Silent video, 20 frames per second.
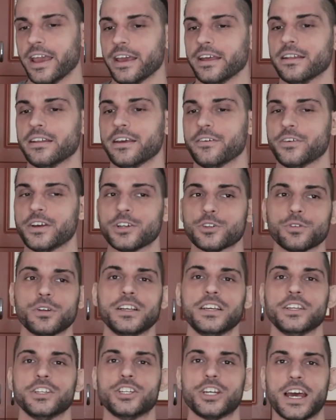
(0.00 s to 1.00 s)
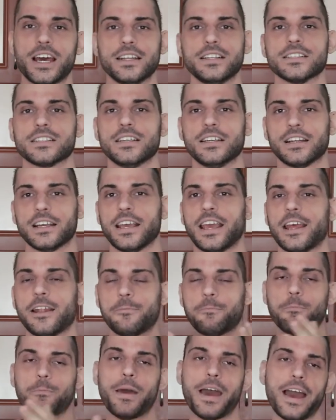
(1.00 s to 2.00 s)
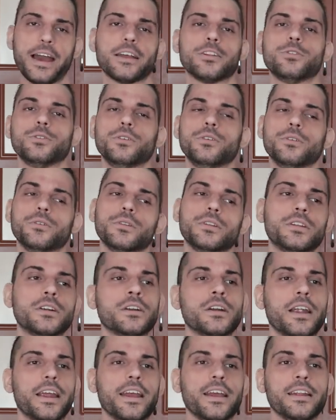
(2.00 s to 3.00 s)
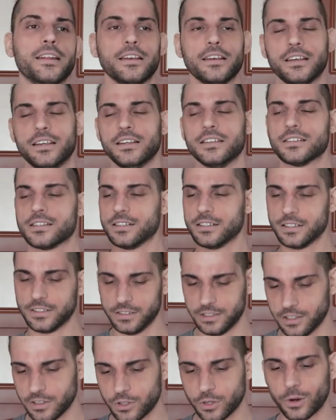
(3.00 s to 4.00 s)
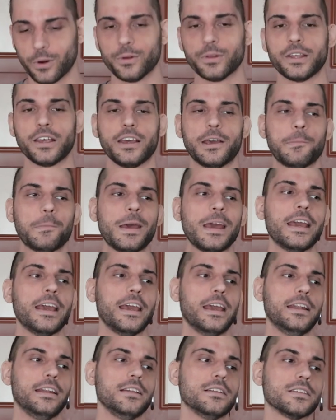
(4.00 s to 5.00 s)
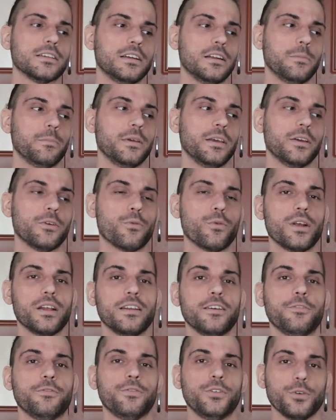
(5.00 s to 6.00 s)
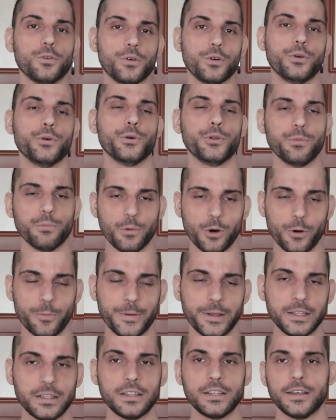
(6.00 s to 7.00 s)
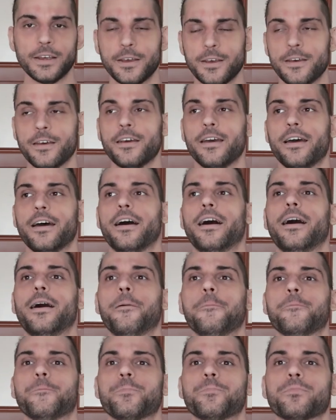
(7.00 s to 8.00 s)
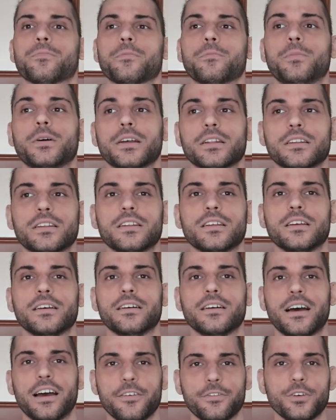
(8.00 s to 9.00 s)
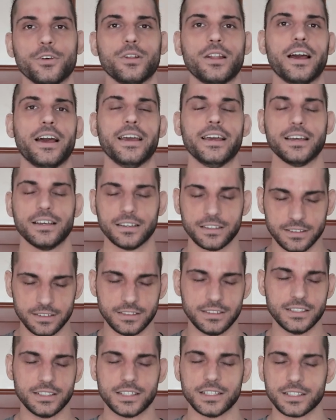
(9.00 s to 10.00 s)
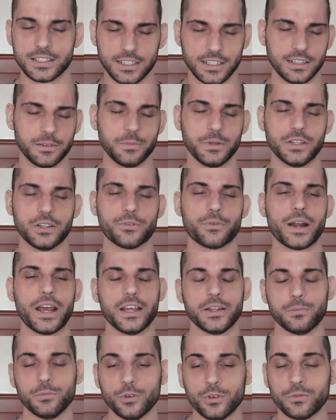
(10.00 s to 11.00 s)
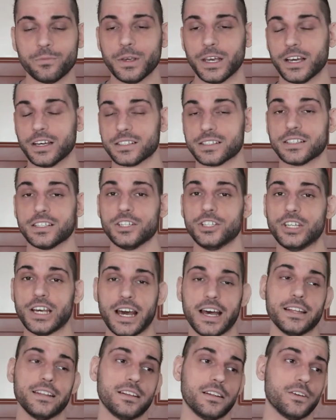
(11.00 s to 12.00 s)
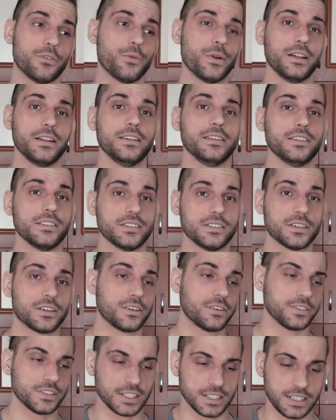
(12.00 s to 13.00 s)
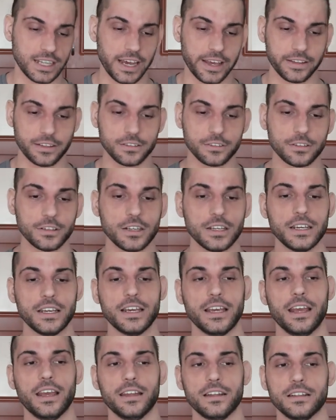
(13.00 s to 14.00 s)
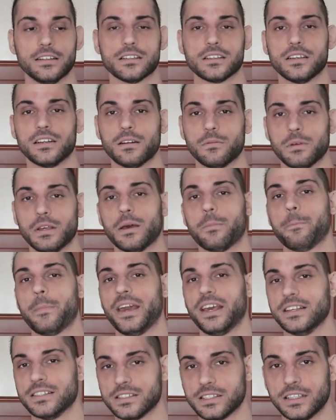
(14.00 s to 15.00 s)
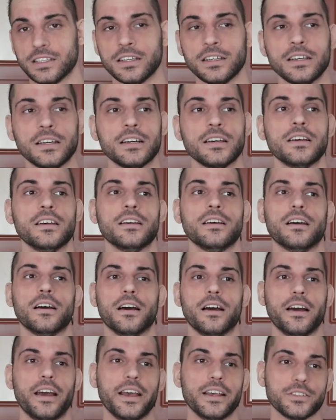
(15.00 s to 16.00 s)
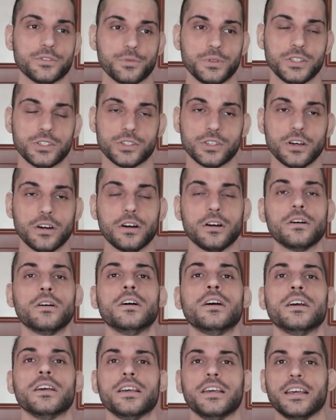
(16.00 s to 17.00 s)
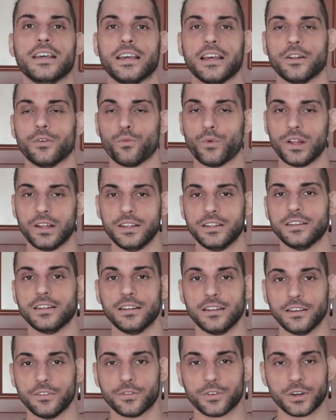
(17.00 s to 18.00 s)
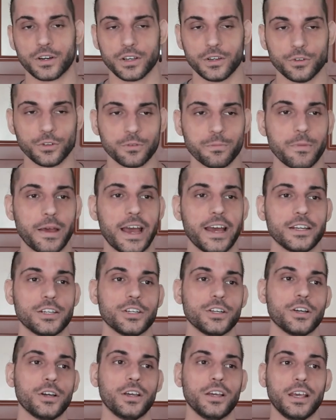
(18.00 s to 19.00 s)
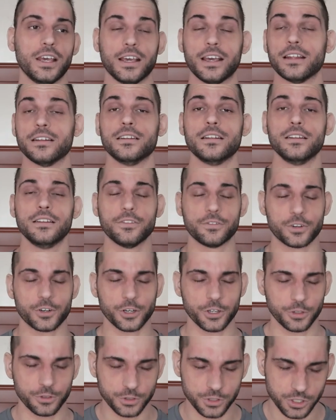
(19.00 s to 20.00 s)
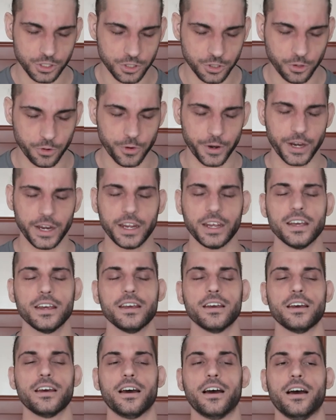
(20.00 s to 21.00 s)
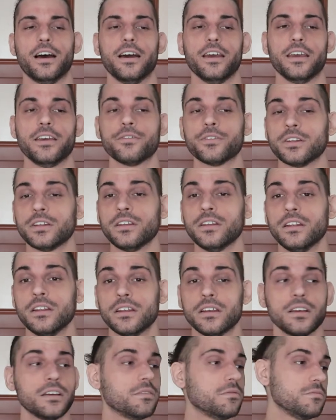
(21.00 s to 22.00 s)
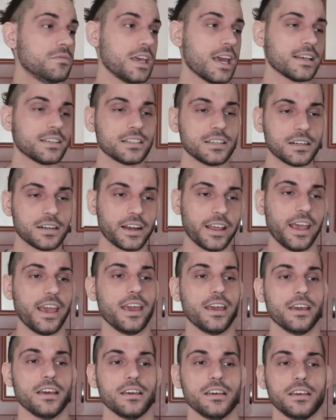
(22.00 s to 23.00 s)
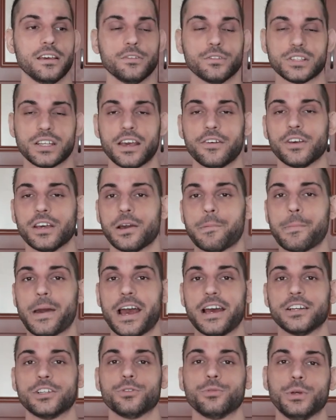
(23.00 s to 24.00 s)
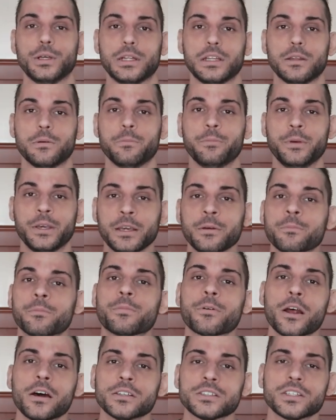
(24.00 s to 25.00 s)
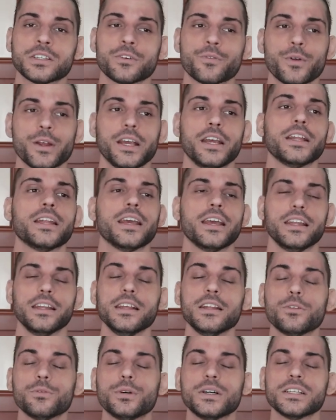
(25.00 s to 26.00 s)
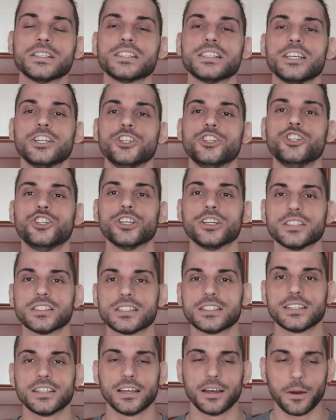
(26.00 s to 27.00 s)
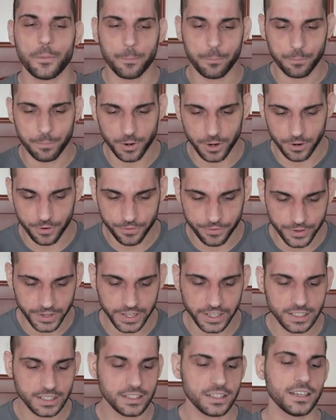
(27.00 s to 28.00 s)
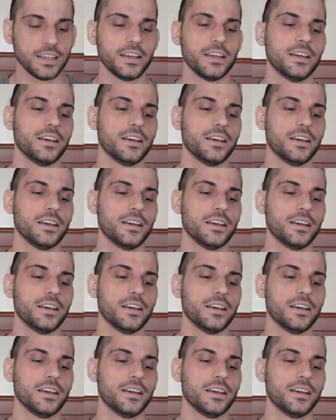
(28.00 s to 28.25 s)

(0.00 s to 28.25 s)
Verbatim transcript: And eventually Chad is gonna get back to Gunther and he's gonna dethrone him and it's gonna be really feel good moment. Um, but I feel like this is gonna be the right move because Chad really deserves the title and it's gonna be amazing. Uh, as we saw, he can really deliver a good match, he can deliver a good story. Uh, even yesterday, he was having a match with Big Bronson Reed, and it was just perfect.